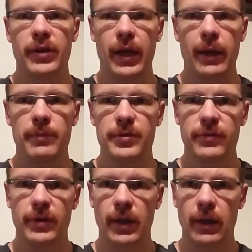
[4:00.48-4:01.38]
games
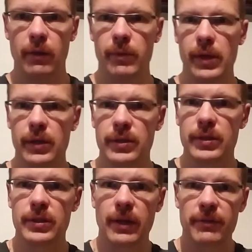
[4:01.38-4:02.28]
for Halloween
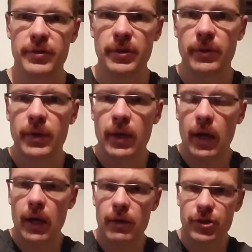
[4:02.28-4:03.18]
stuff too.
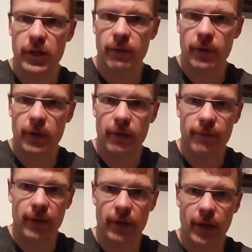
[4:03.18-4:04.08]
I'll show you one of the
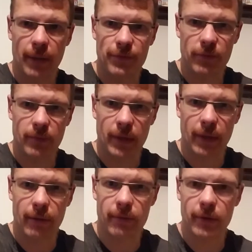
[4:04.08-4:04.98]
filler games we're probably
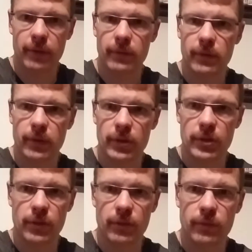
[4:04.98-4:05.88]
going to run
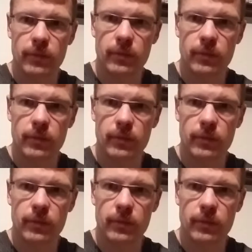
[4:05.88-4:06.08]
soon.